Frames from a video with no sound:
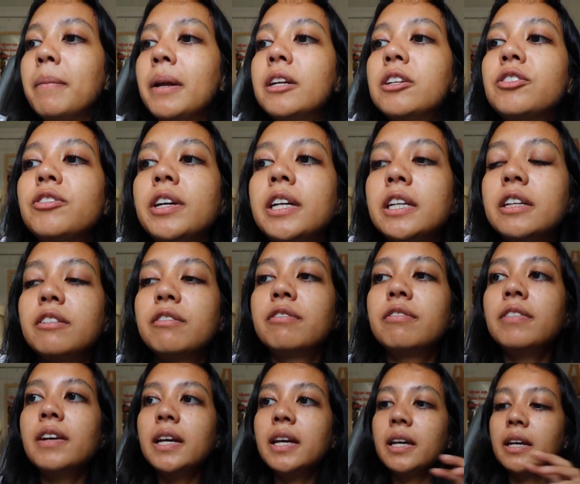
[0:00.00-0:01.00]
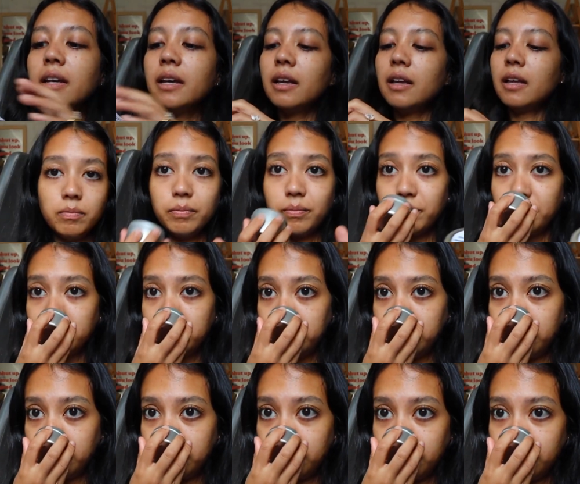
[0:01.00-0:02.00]
Mediterranean fig.
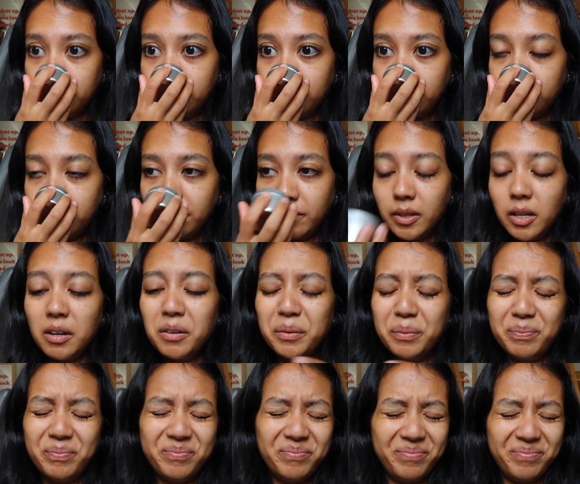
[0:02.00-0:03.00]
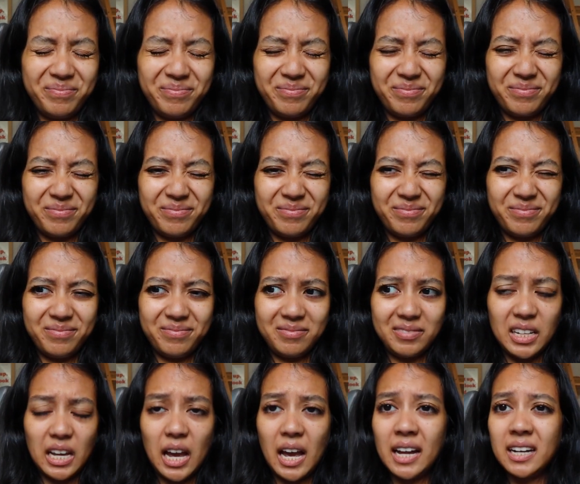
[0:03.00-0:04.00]
Oh,
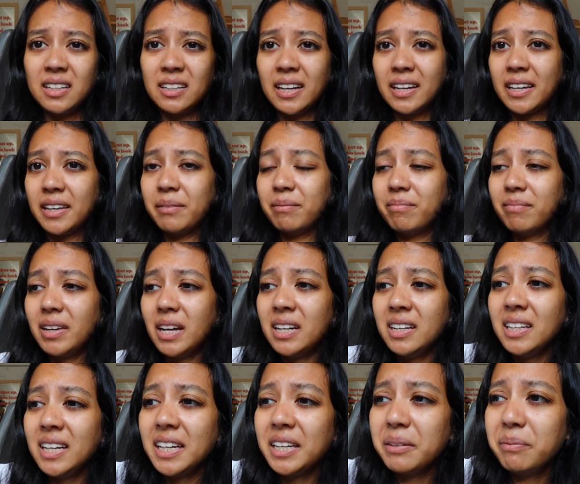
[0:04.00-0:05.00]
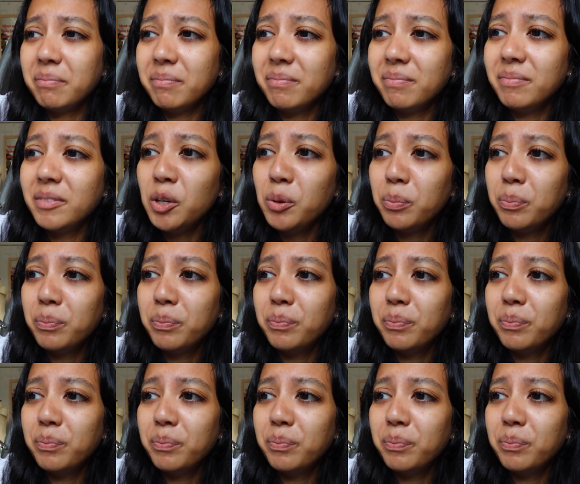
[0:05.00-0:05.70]
I didn't like it. I didn't like it. Nope.